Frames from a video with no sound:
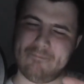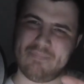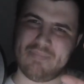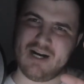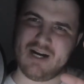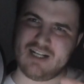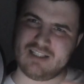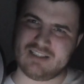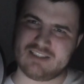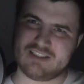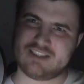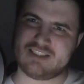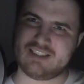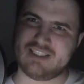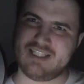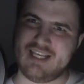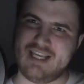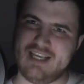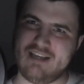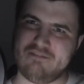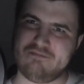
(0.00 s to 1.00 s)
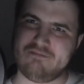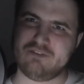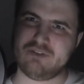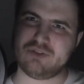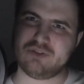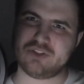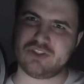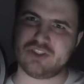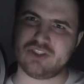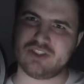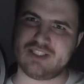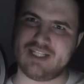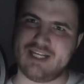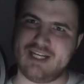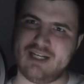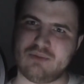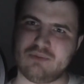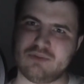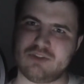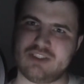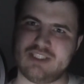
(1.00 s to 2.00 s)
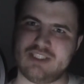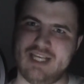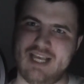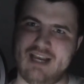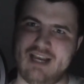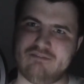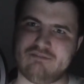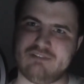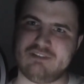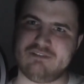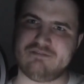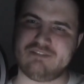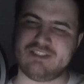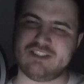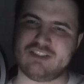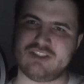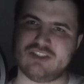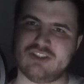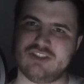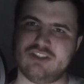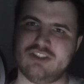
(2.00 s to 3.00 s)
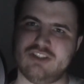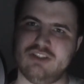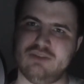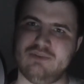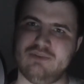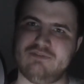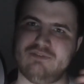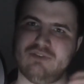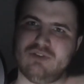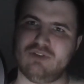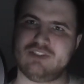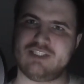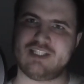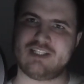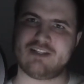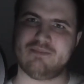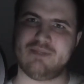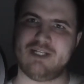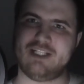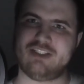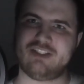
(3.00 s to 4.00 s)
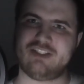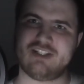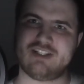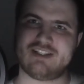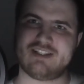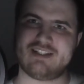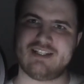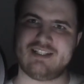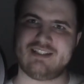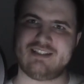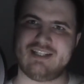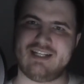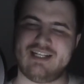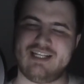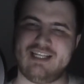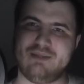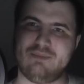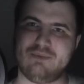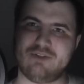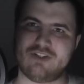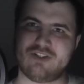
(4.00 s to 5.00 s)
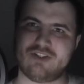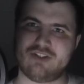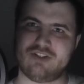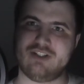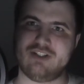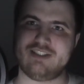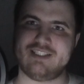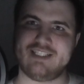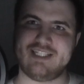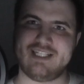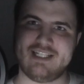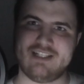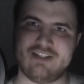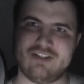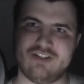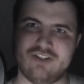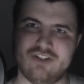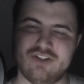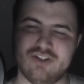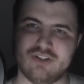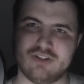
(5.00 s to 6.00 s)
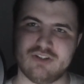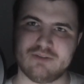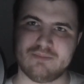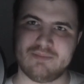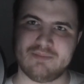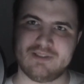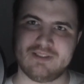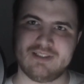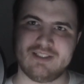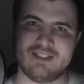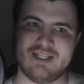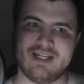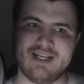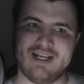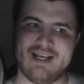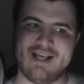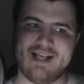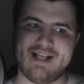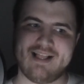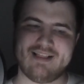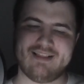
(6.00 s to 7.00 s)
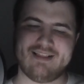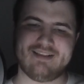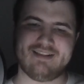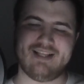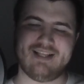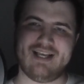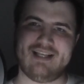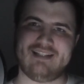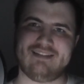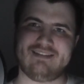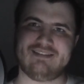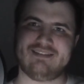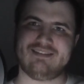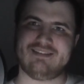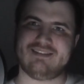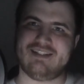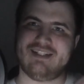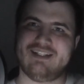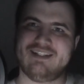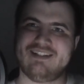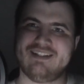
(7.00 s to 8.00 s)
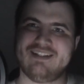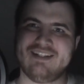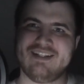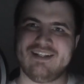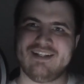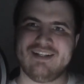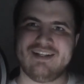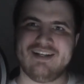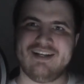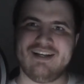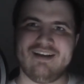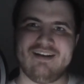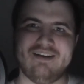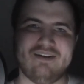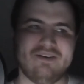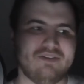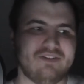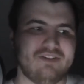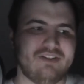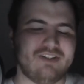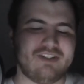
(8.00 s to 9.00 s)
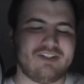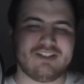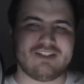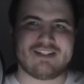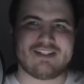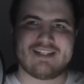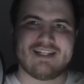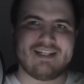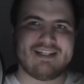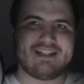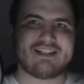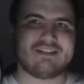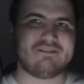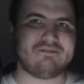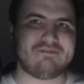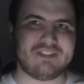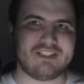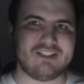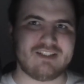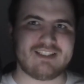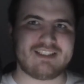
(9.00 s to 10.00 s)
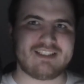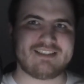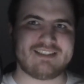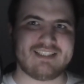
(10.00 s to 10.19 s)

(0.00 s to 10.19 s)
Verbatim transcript: But if you took out everything to do with autism and just said that he was good at his job, then you could say something like